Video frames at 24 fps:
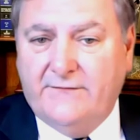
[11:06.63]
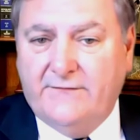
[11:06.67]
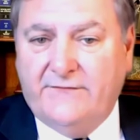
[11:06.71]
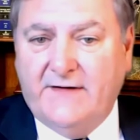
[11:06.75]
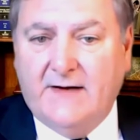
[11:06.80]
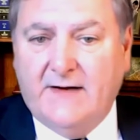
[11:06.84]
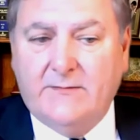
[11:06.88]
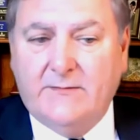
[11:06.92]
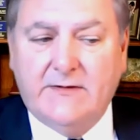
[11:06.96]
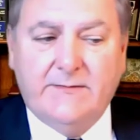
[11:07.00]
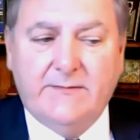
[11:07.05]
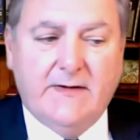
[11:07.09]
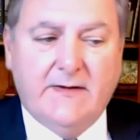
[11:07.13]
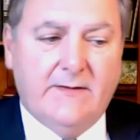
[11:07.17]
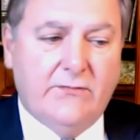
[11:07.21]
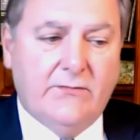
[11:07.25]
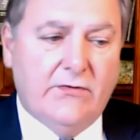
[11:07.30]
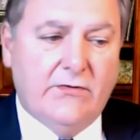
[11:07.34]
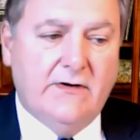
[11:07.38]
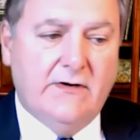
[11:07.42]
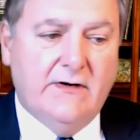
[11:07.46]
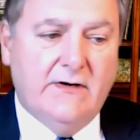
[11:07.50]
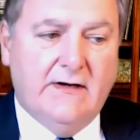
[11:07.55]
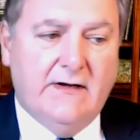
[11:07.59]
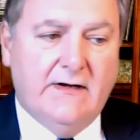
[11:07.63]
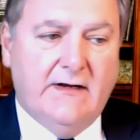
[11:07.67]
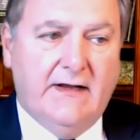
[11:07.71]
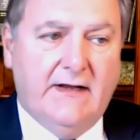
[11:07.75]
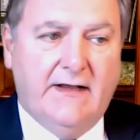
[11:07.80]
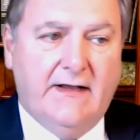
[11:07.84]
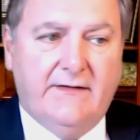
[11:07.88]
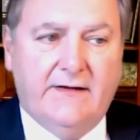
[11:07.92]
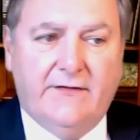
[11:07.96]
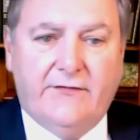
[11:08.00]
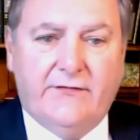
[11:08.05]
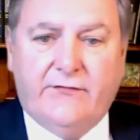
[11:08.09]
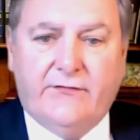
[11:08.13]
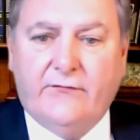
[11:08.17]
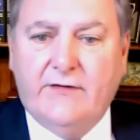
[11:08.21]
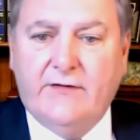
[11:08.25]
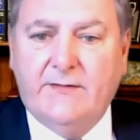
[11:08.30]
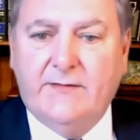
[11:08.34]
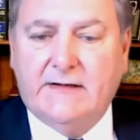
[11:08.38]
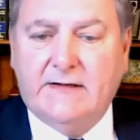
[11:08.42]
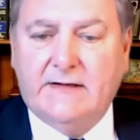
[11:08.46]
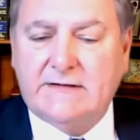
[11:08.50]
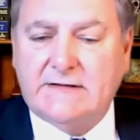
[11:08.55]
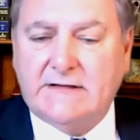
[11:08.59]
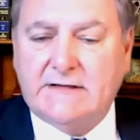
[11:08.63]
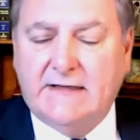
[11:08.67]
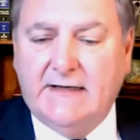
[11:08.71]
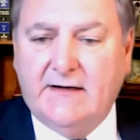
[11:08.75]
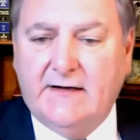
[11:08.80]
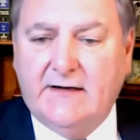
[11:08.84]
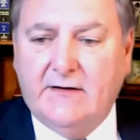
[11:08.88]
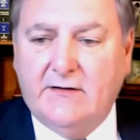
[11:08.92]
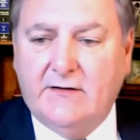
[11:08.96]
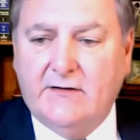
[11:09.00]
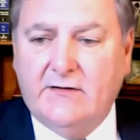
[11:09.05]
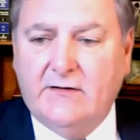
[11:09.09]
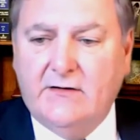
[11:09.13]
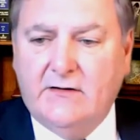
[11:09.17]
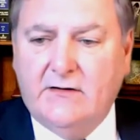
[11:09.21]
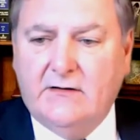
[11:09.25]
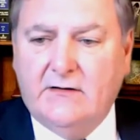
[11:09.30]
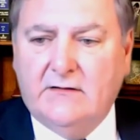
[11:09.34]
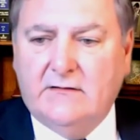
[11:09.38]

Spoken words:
or family member, and then 3 months later